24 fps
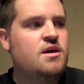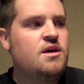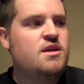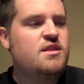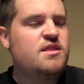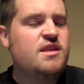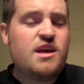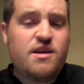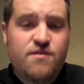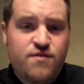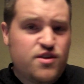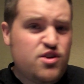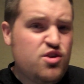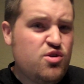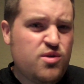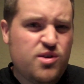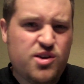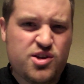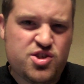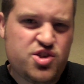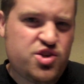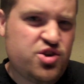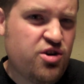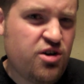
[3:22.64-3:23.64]
Now if you're doing
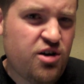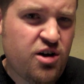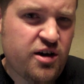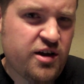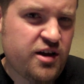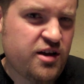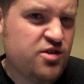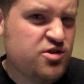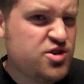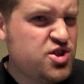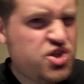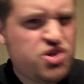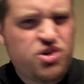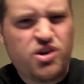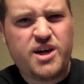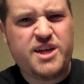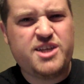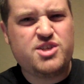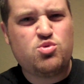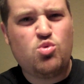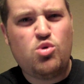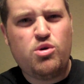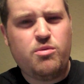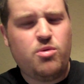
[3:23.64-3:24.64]
Australian,
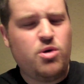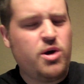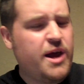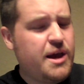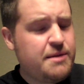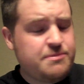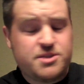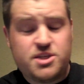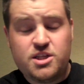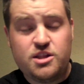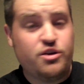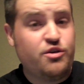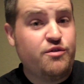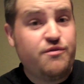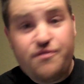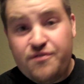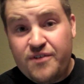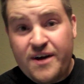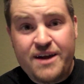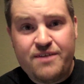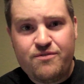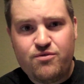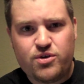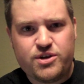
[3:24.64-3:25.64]
Australian's one of my absolute
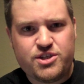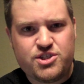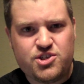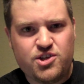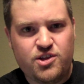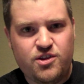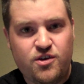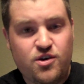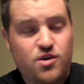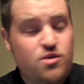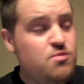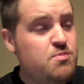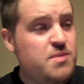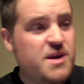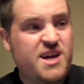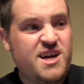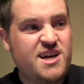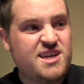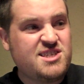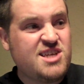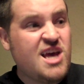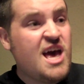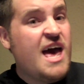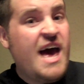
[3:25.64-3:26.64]
favourites to do
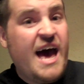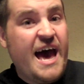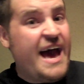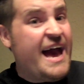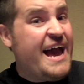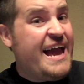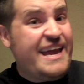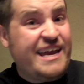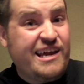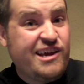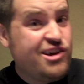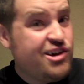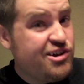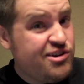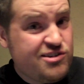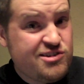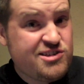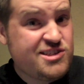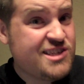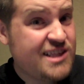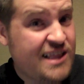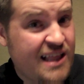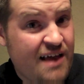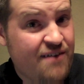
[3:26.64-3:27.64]
because A,
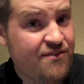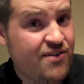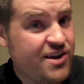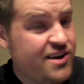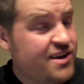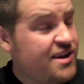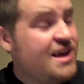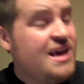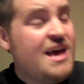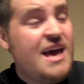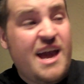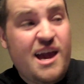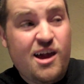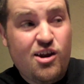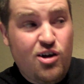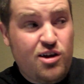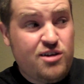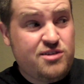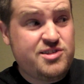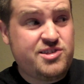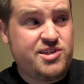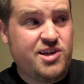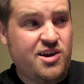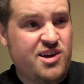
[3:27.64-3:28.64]
girls love it, and
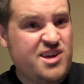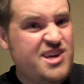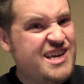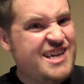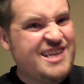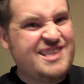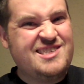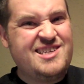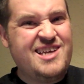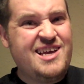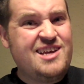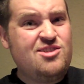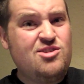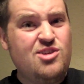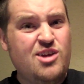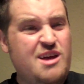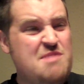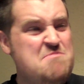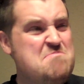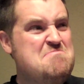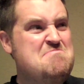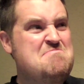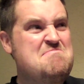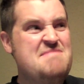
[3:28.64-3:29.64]
also you can tell
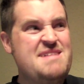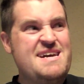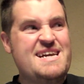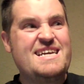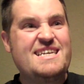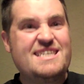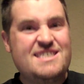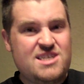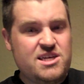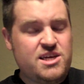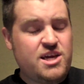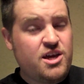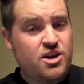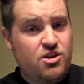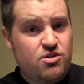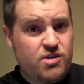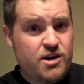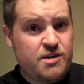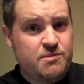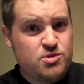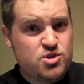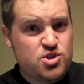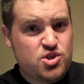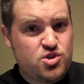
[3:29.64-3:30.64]
amazing,
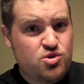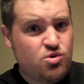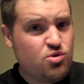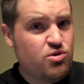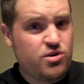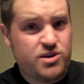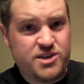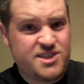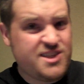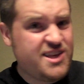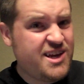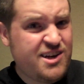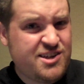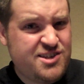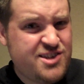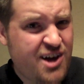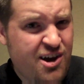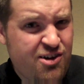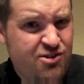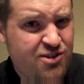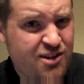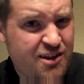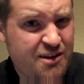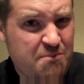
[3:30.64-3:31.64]
incredible stories that are
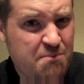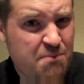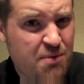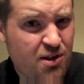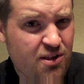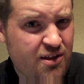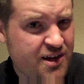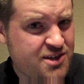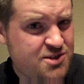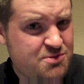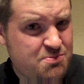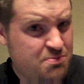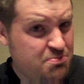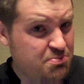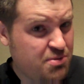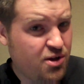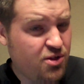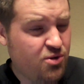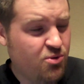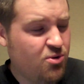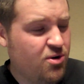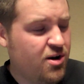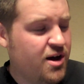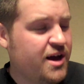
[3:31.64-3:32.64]
totally bollocks,
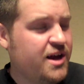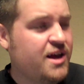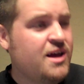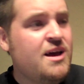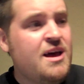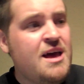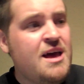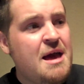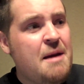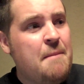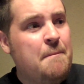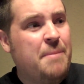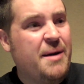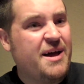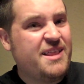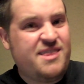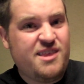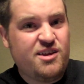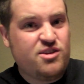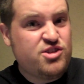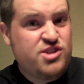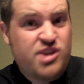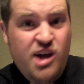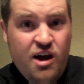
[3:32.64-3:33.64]
by the way, but
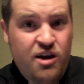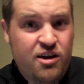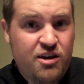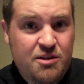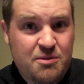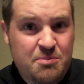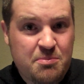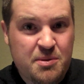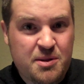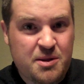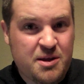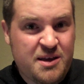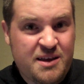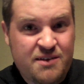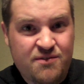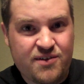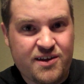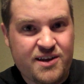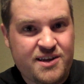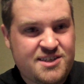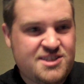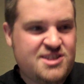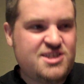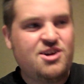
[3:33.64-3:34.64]
they'll totally believe
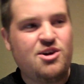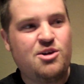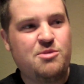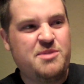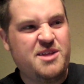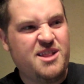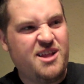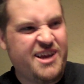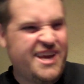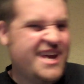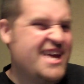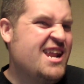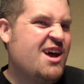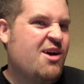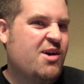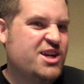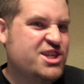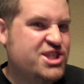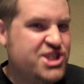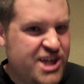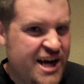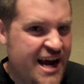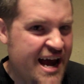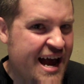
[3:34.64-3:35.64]
it. It's got to be like, you know, a
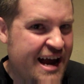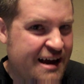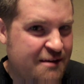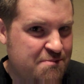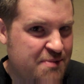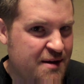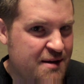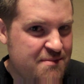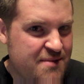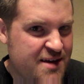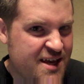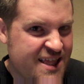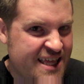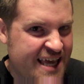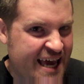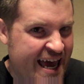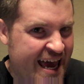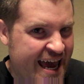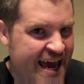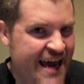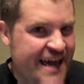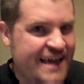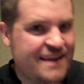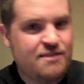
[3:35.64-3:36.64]
shark bit me in the
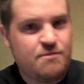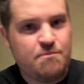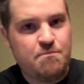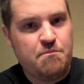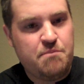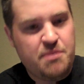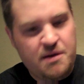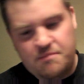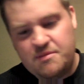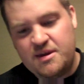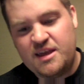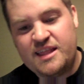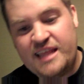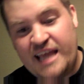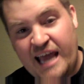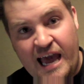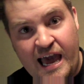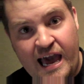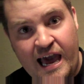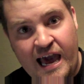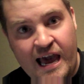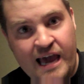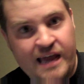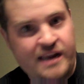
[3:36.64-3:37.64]
head and bit me in the
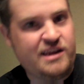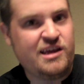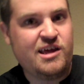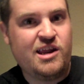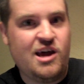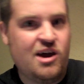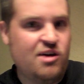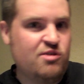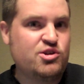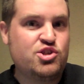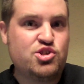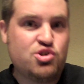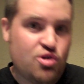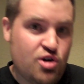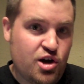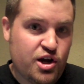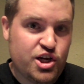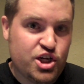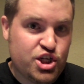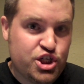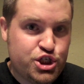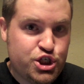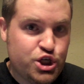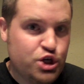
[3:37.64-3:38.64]
heart, you know,
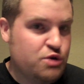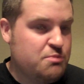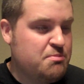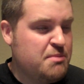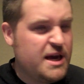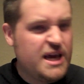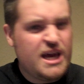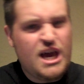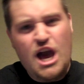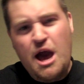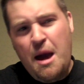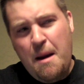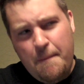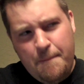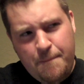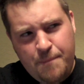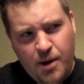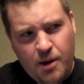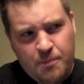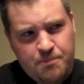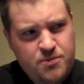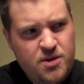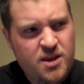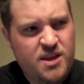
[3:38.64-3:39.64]
tried to shoot me,
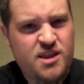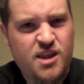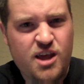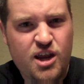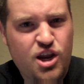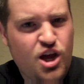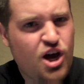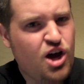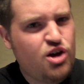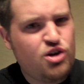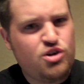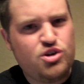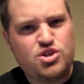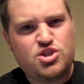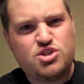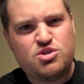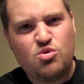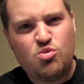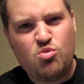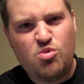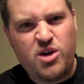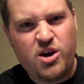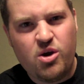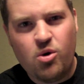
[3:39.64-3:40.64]
popped it in the
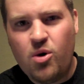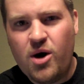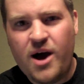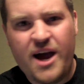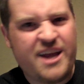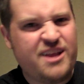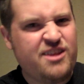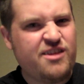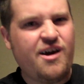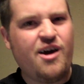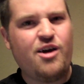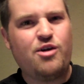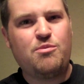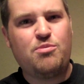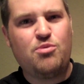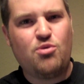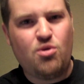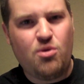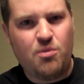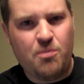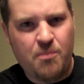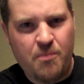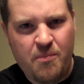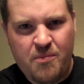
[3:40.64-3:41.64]
nose, went away, no
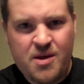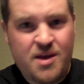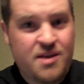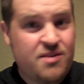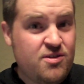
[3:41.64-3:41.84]
problem.